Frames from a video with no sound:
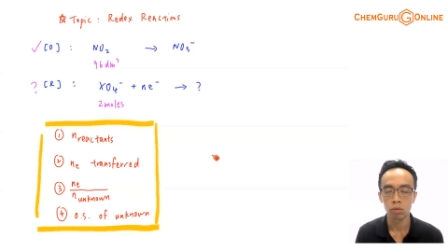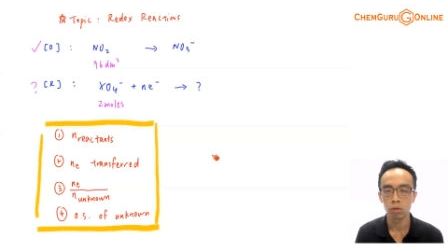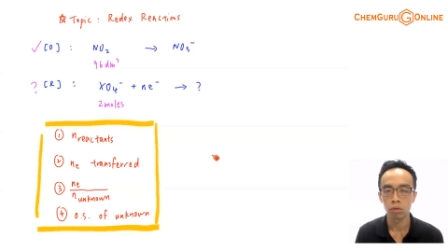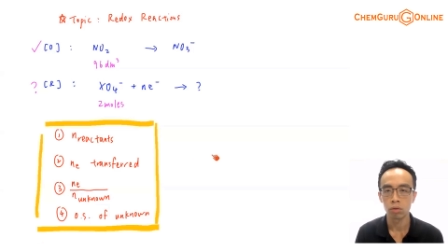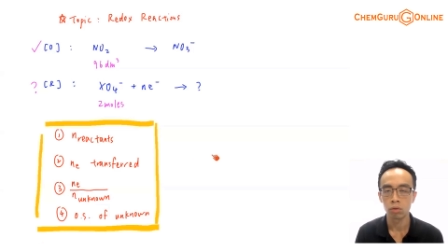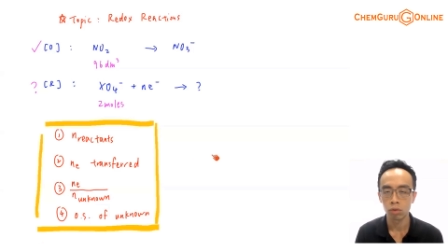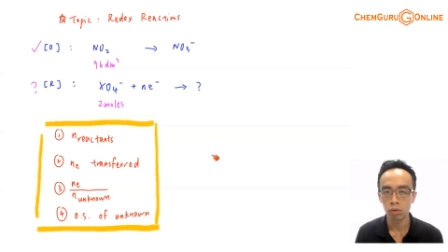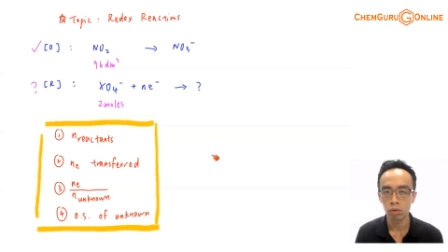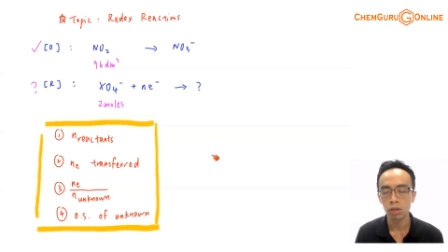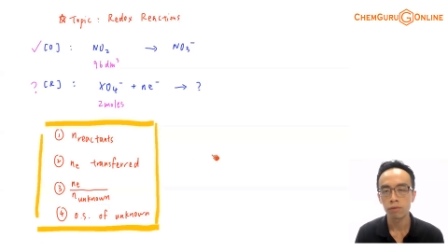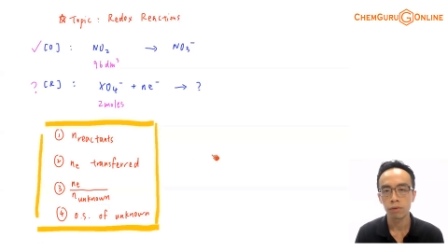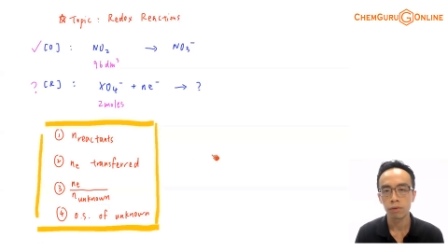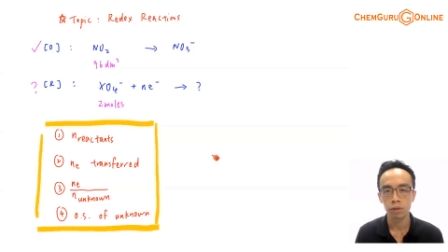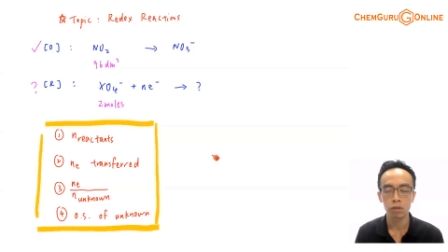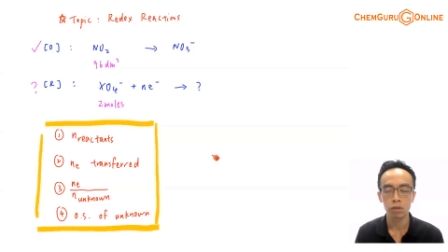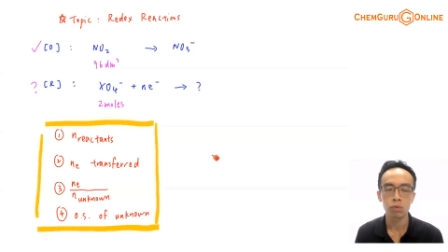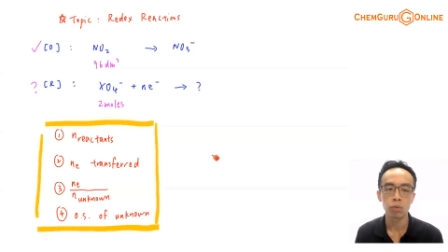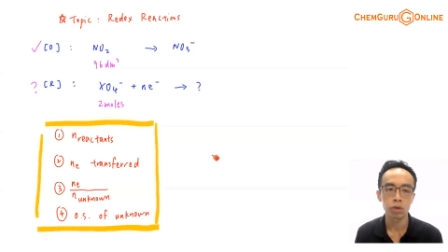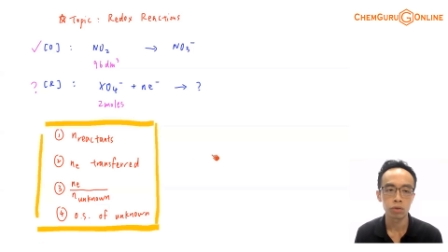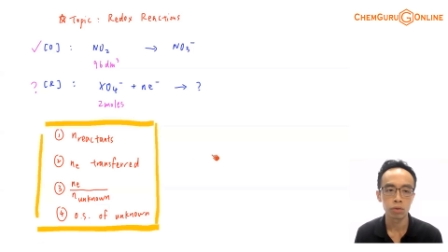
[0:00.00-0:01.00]
So you notice
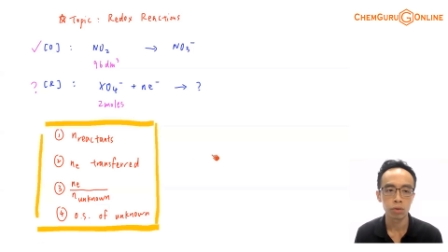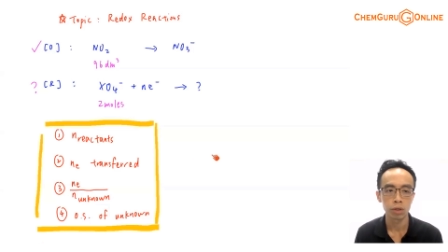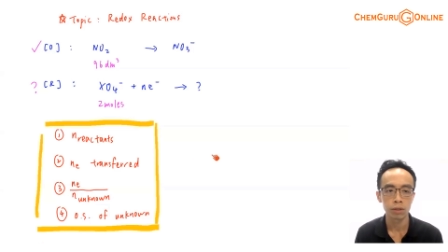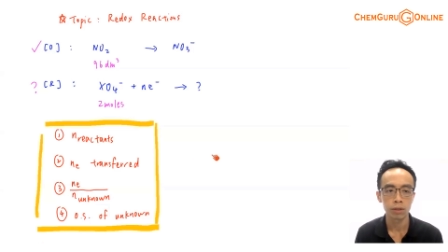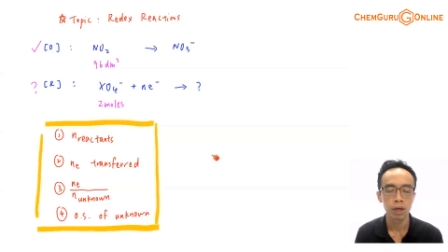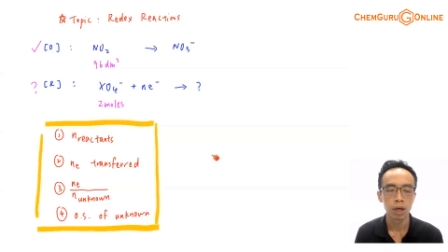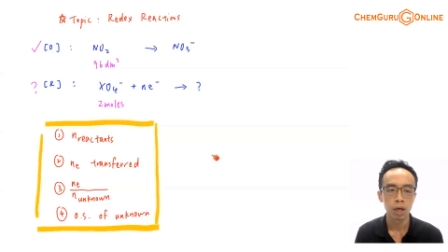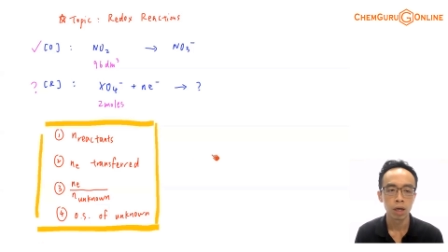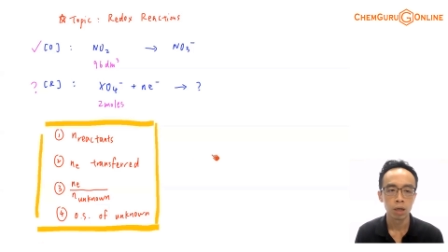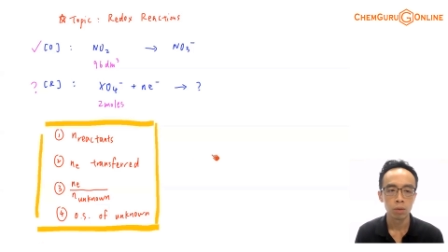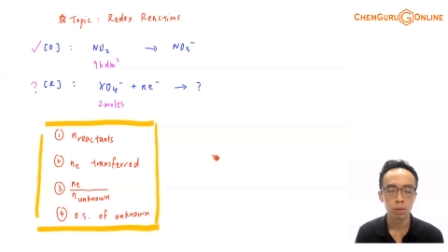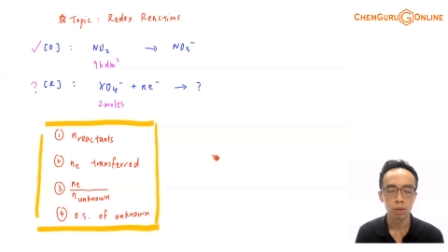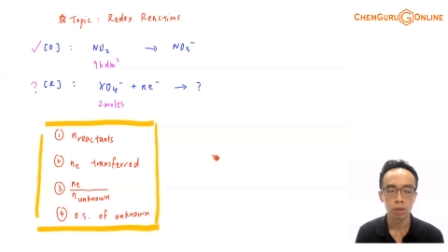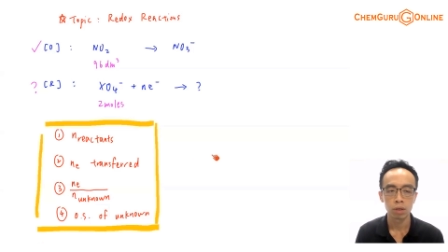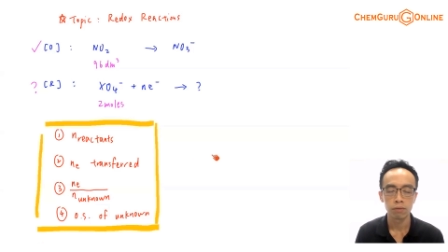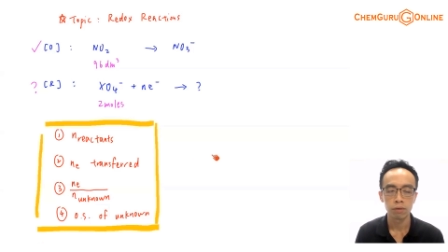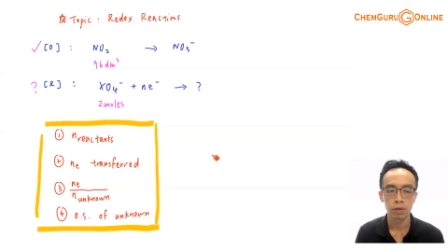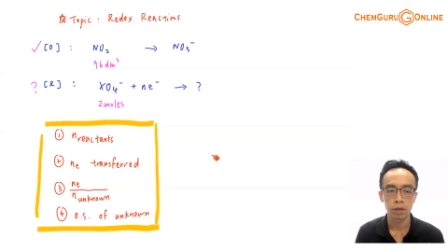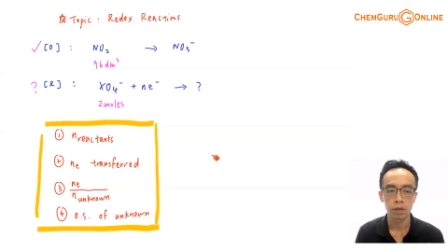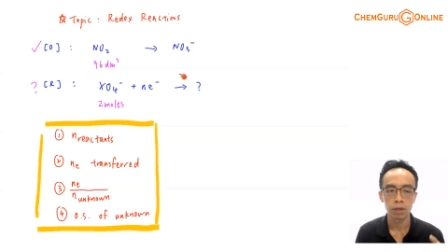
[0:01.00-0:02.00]
for this question,
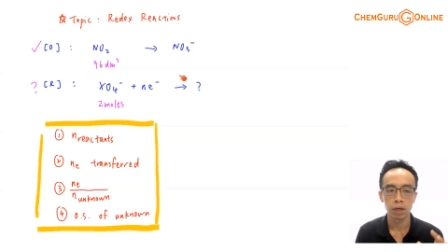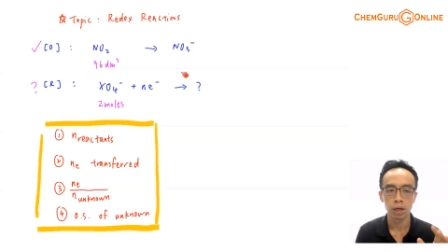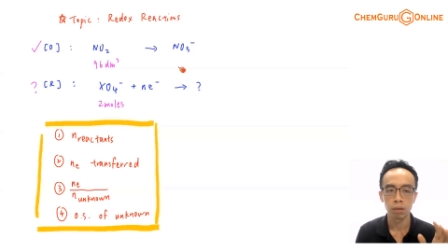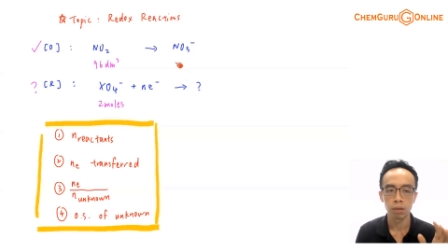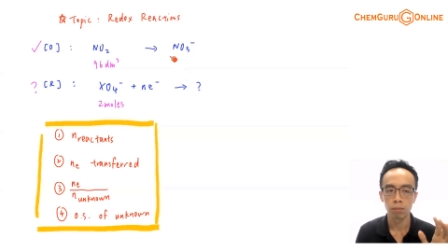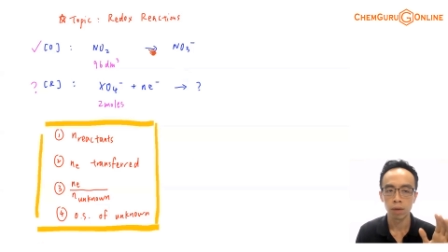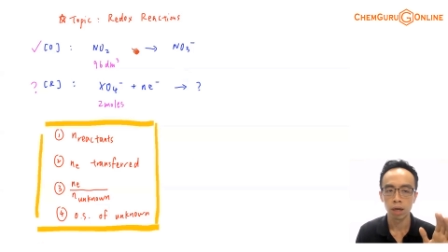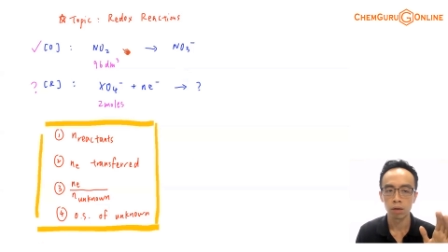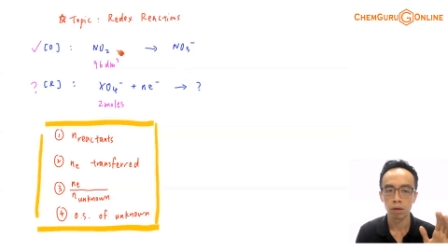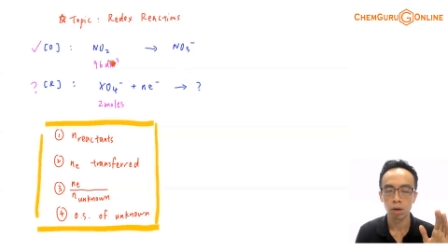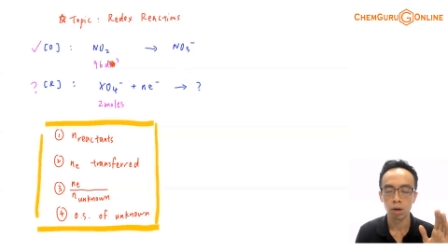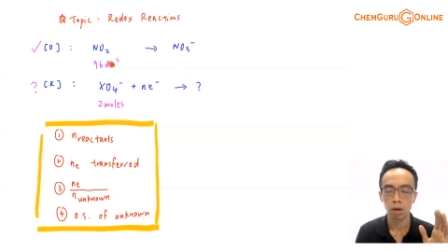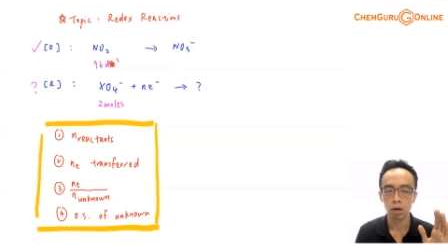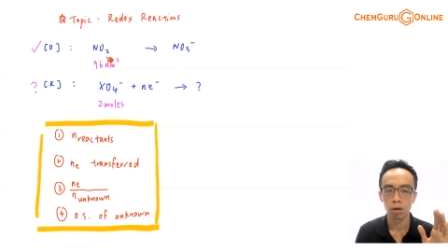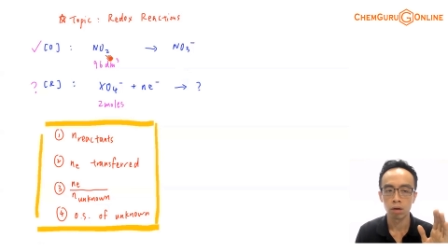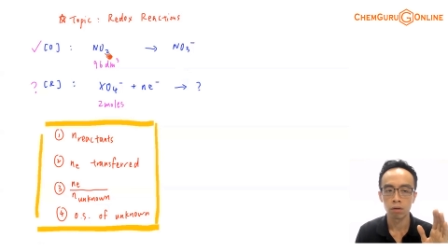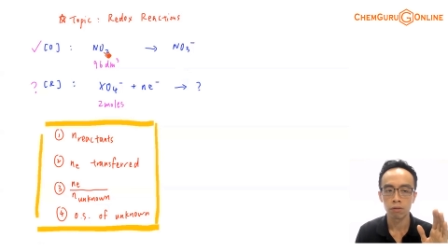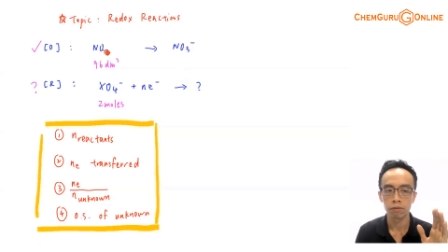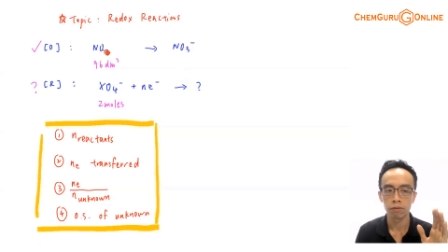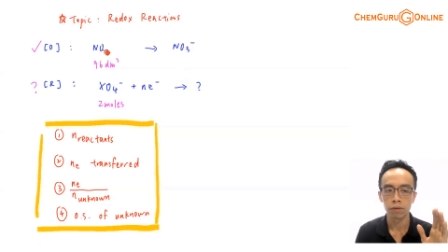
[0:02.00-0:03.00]
we're given the amount
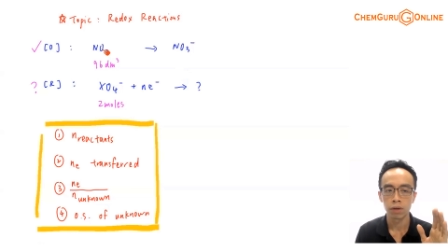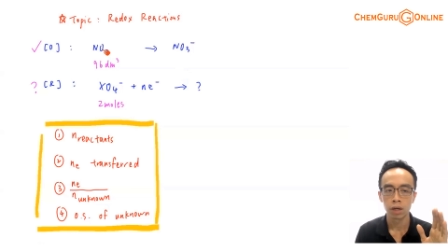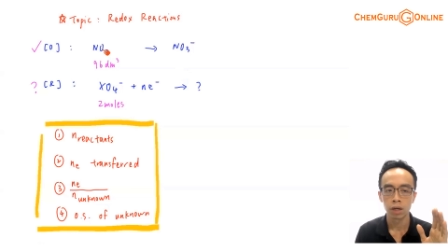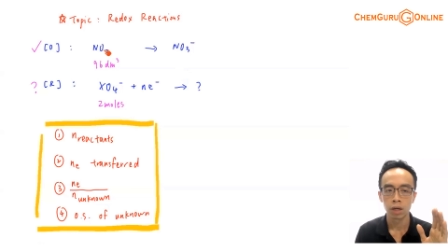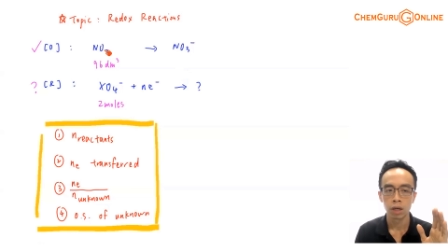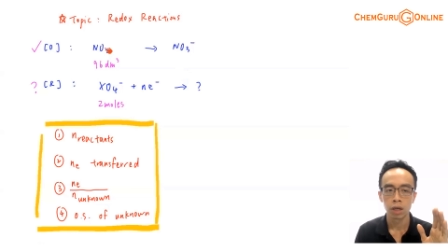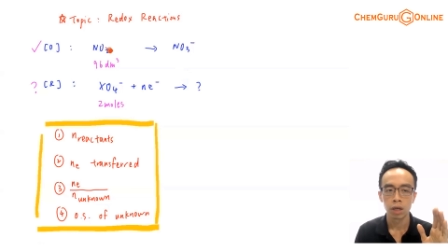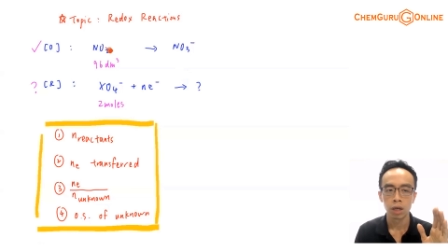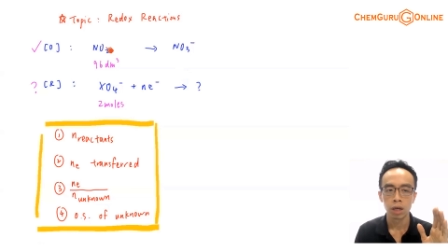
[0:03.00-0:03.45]
of